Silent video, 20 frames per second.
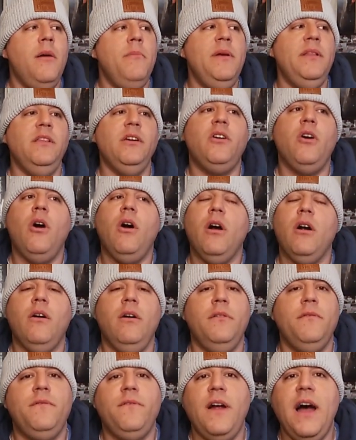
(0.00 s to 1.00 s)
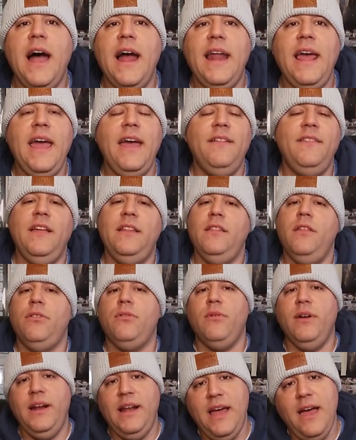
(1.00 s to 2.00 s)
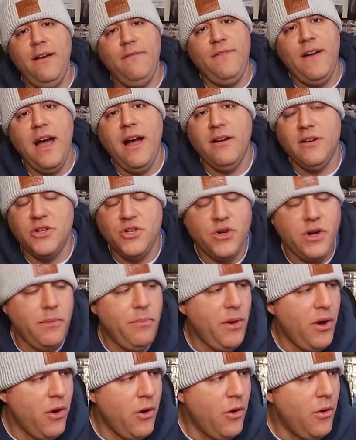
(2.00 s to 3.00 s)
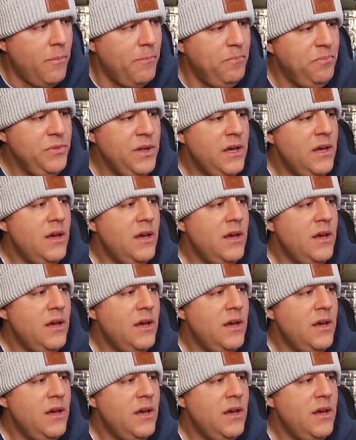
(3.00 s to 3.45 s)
in the car on Friday, and then the 3.5-hour trip home.